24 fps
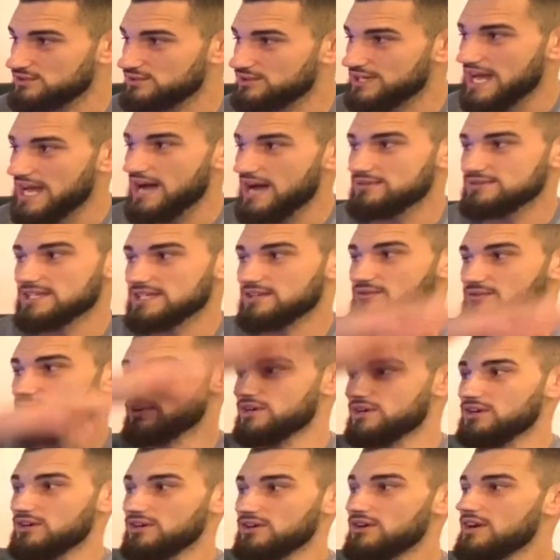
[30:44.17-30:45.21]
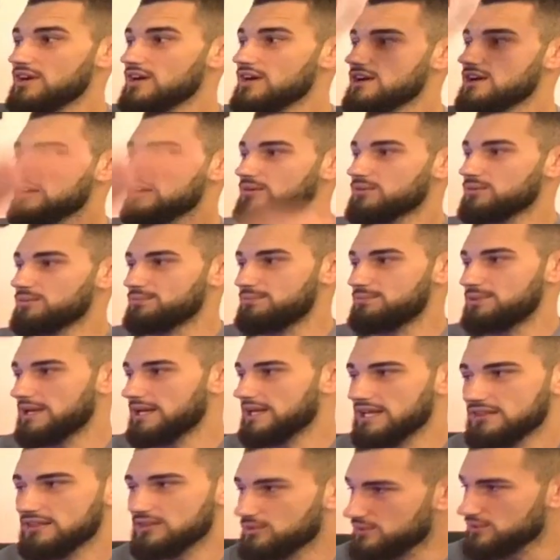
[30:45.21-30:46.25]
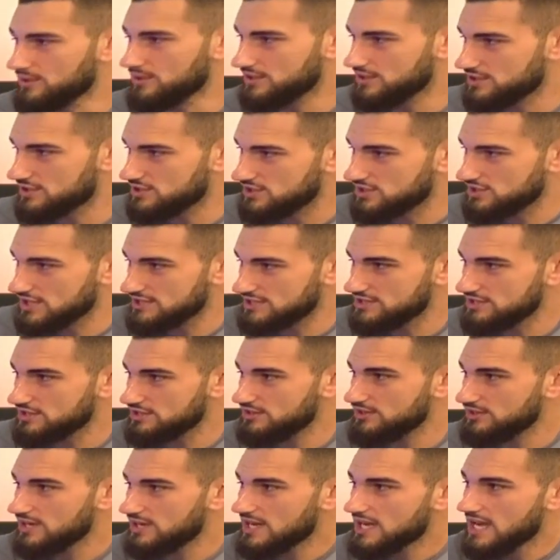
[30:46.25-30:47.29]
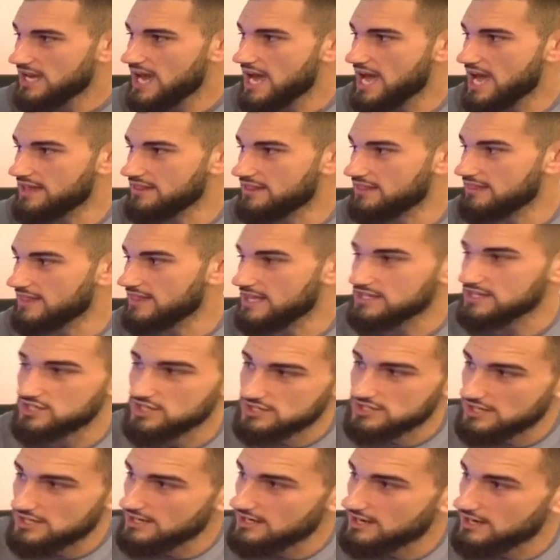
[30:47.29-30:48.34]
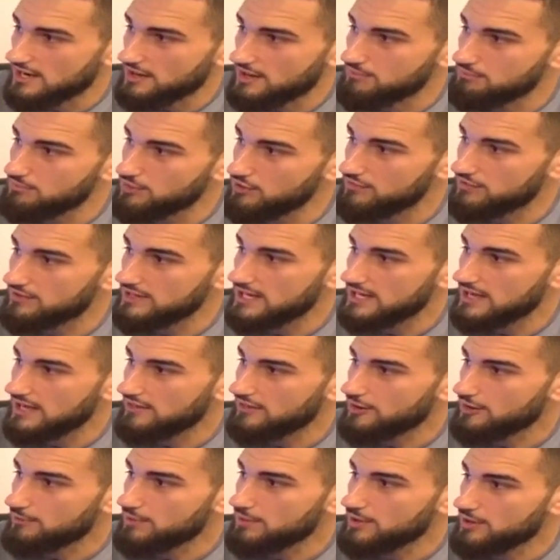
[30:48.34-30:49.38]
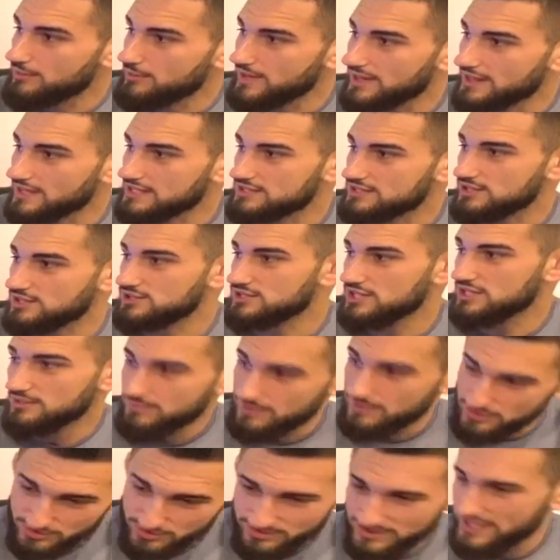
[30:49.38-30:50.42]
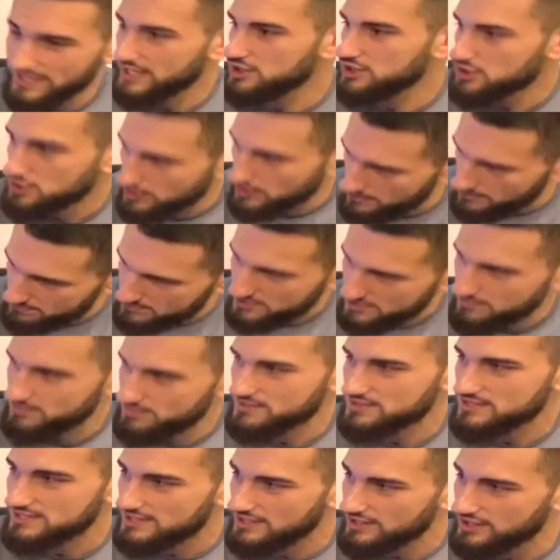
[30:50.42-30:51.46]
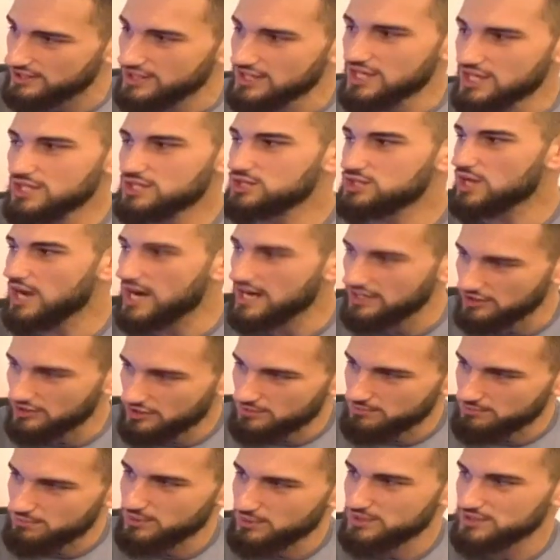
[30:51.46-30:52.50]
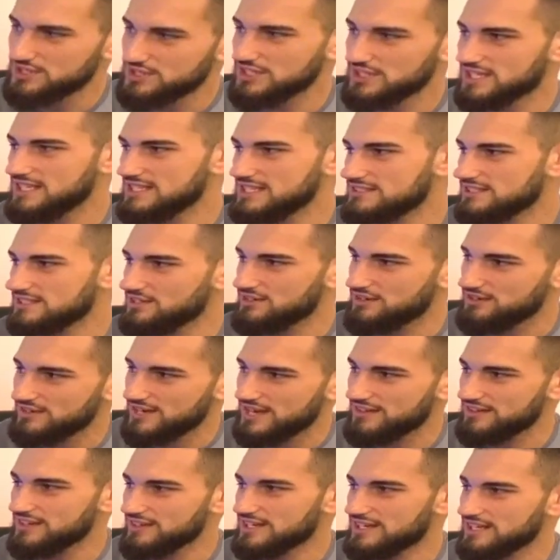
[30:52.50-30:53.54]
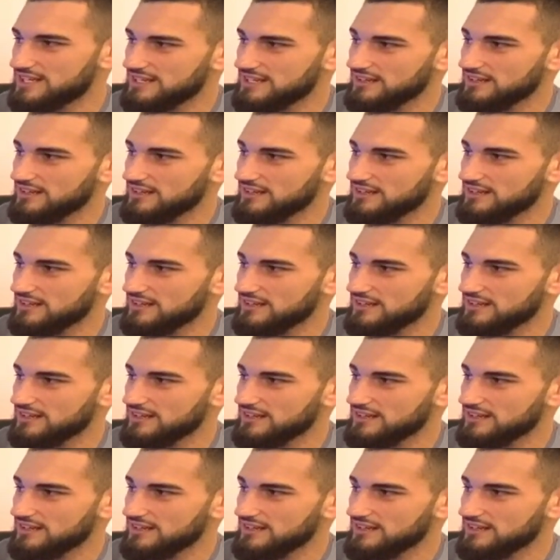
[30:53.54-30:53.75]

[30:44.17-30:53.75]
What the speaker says: Her dad was like real big in the world of jiu-jitsu, and then they just ended up moving down there permanently. So she had been doing like trips to Brazil, trying to learn Portuguese and going down there and